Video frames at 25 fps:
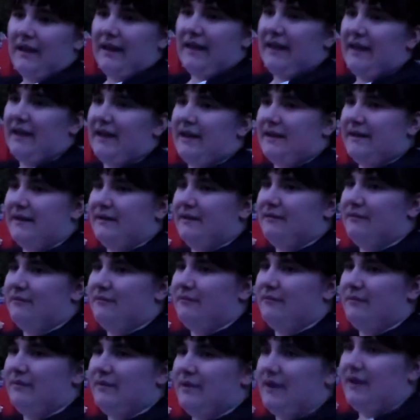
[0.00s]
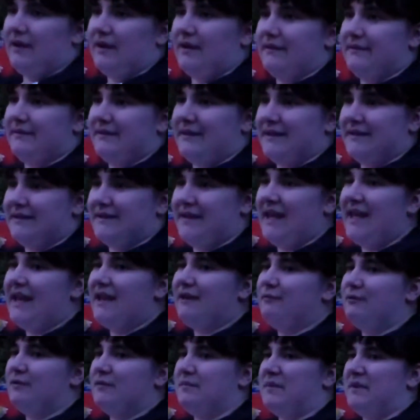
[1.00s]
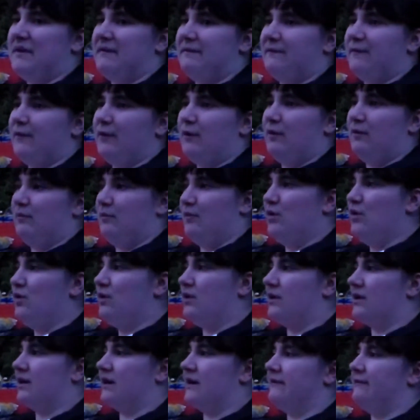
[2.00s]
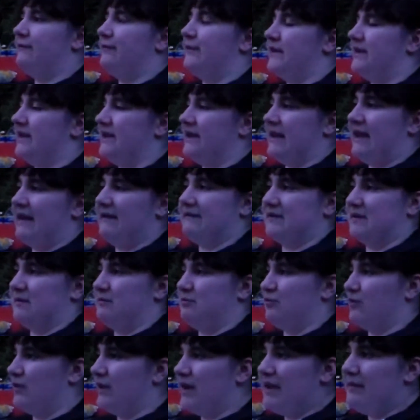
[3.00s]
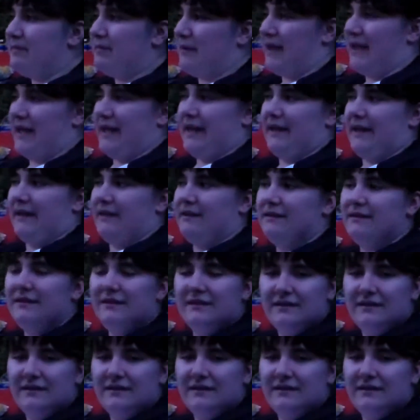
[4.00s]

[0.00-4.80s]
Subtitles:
and the tank would be full more if we didn't have to prepay.